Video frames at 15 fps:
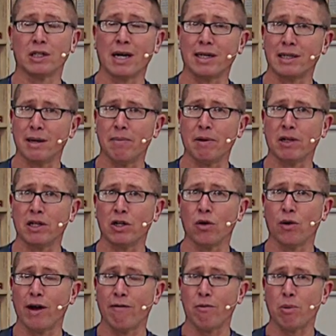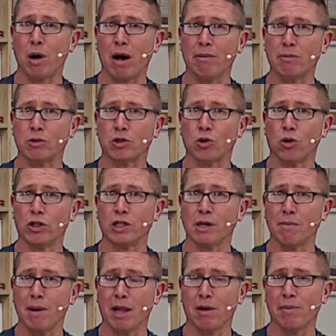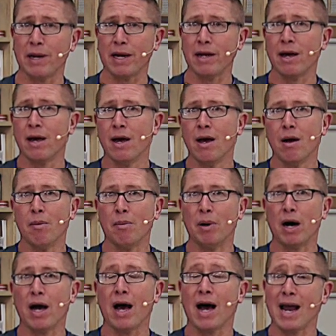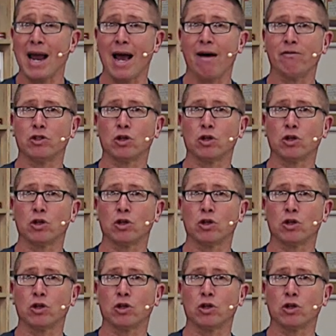I typically don't have a problem scorching melamine, but I have